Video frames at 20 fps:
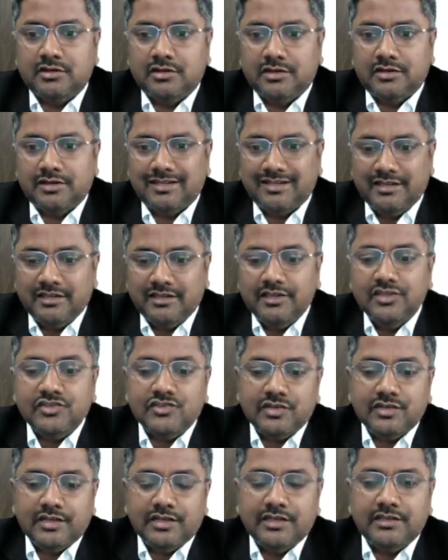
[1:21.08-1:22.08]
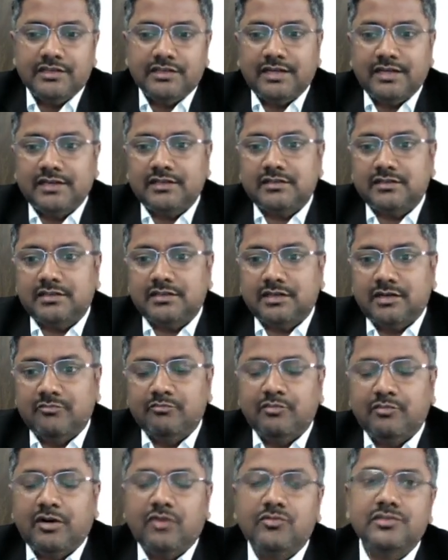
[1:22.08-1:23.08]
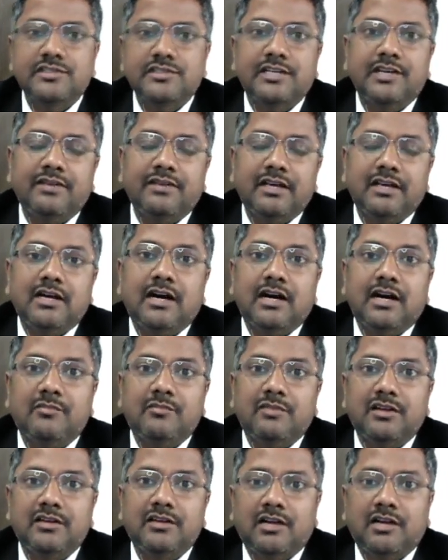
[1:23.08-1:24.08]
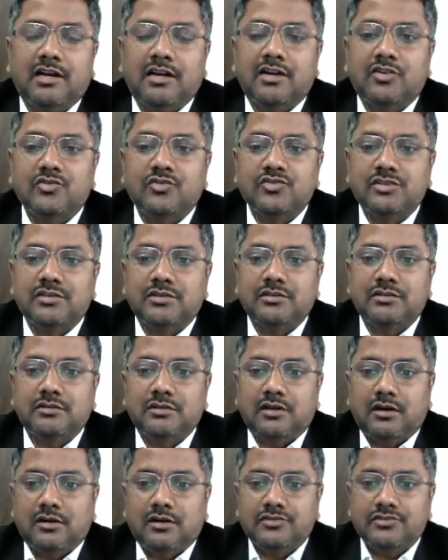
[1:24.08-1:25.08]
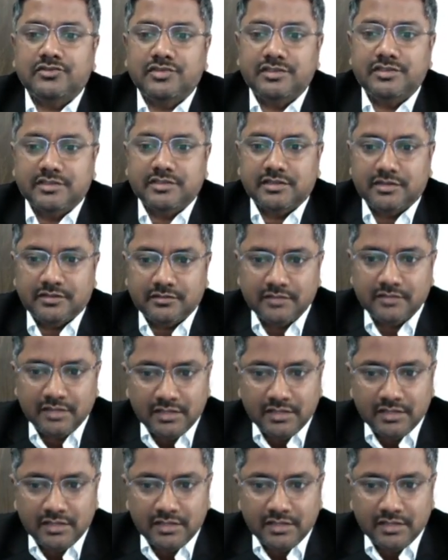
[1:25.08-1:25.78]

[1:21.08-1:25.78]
Initially, that compounds having carbon, hydrogen, oxygen,